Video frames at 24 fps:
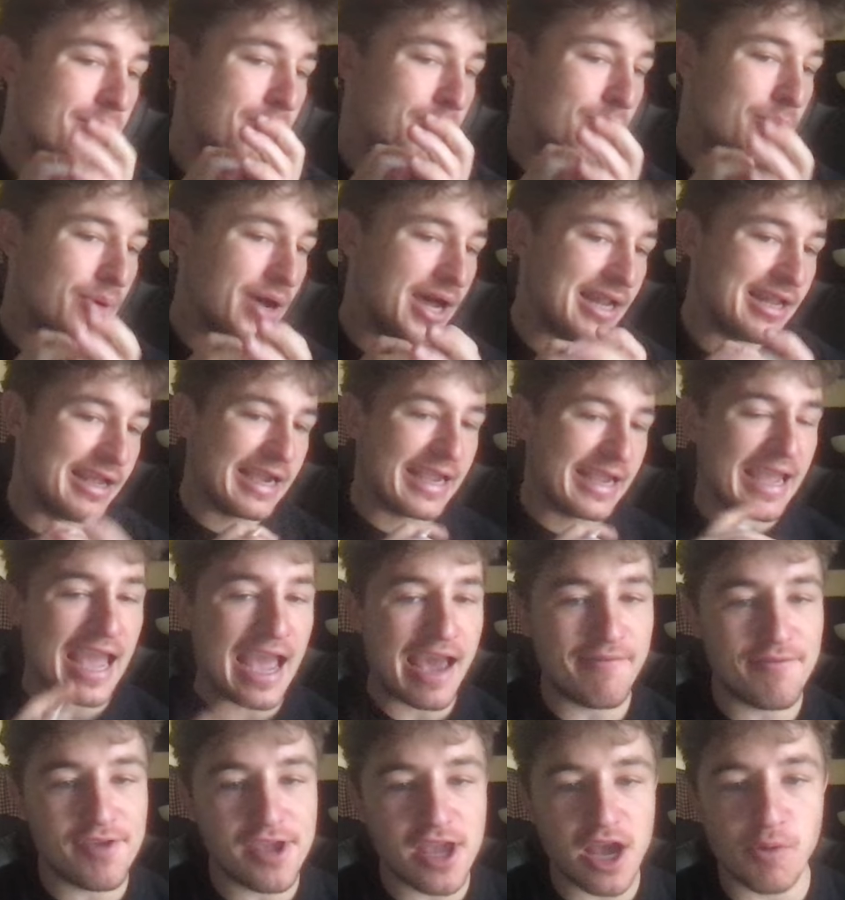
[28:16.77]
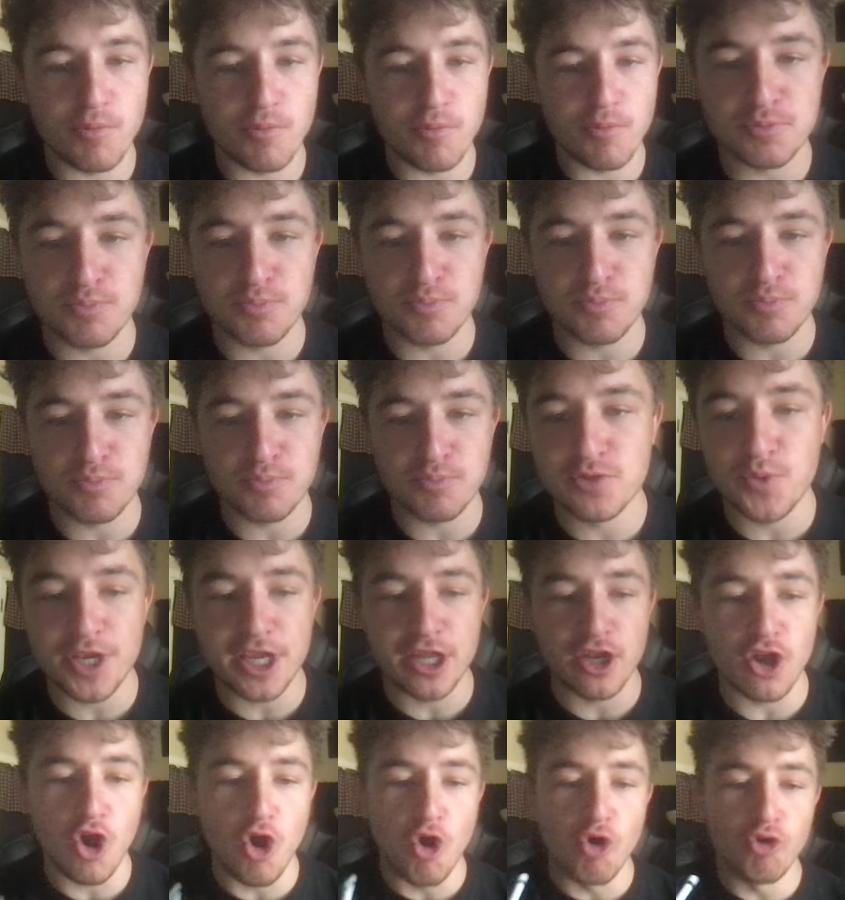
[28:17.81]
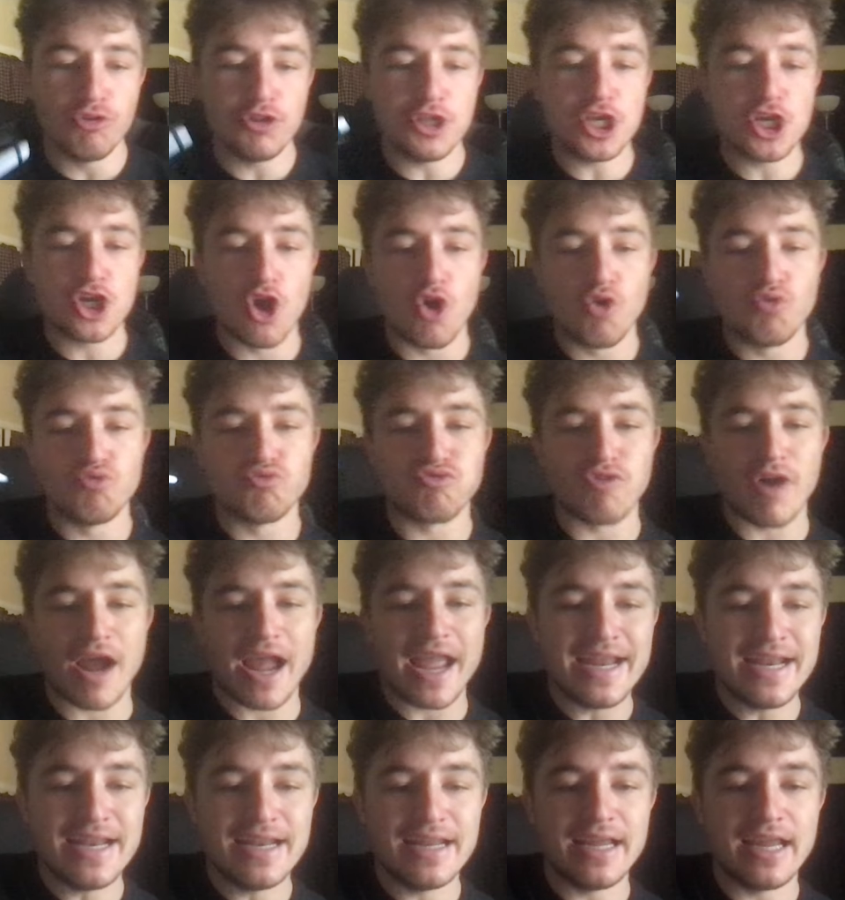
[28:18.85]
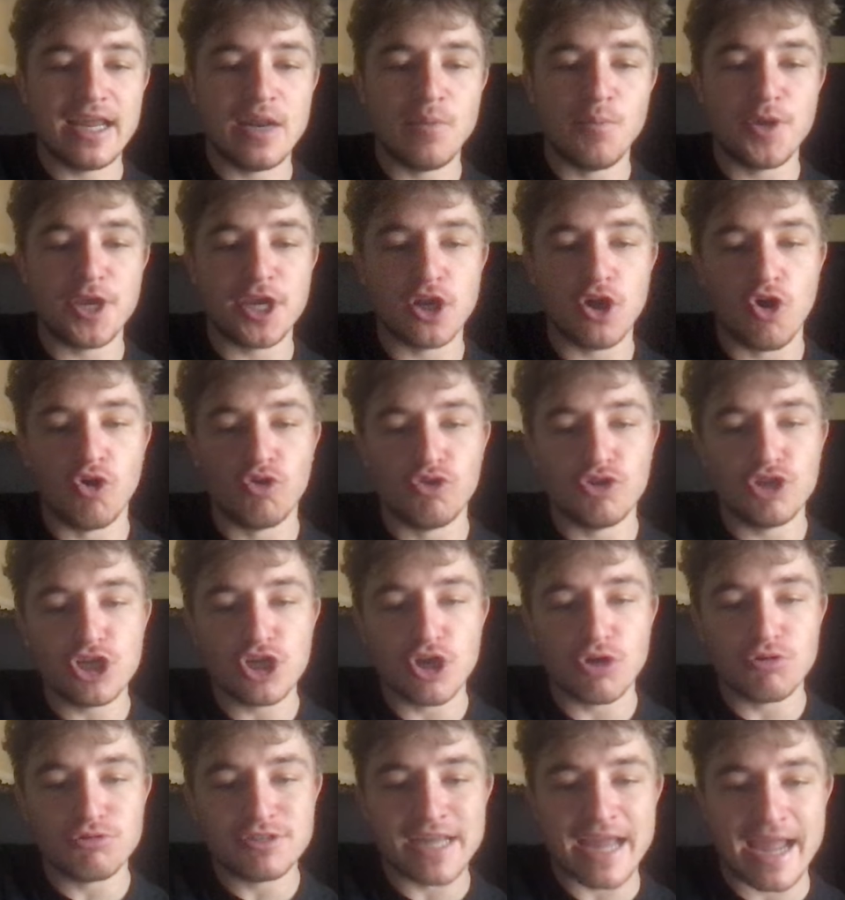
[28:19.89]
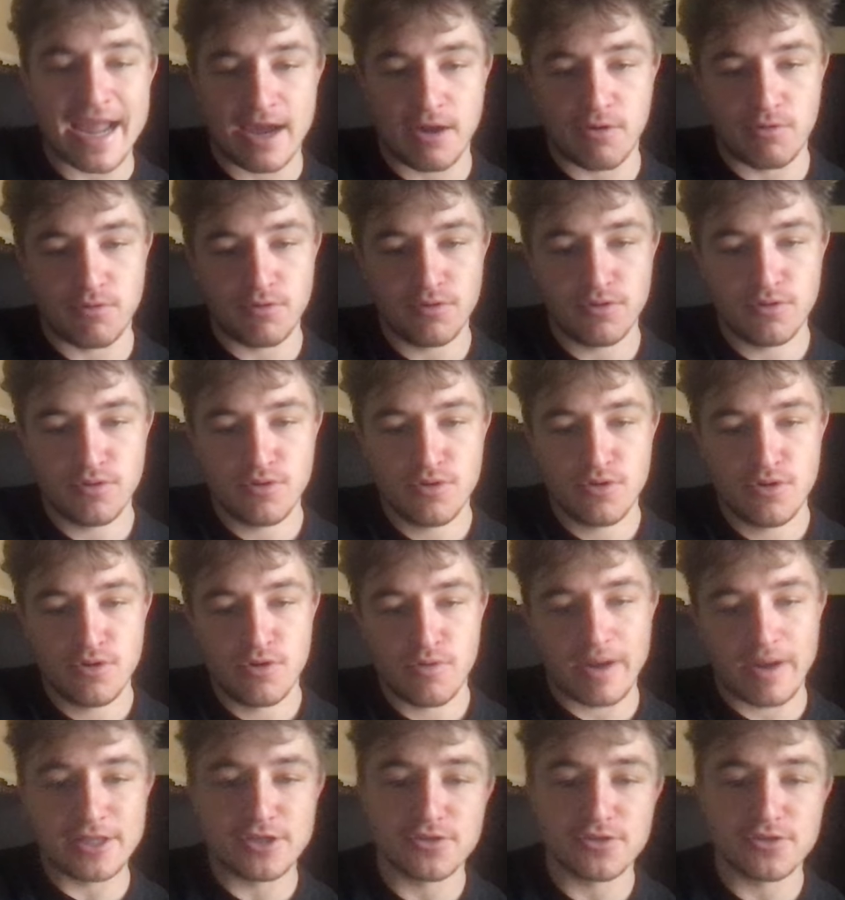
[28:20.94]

But a caveat with this problem is we can only go right and we can only go down, right?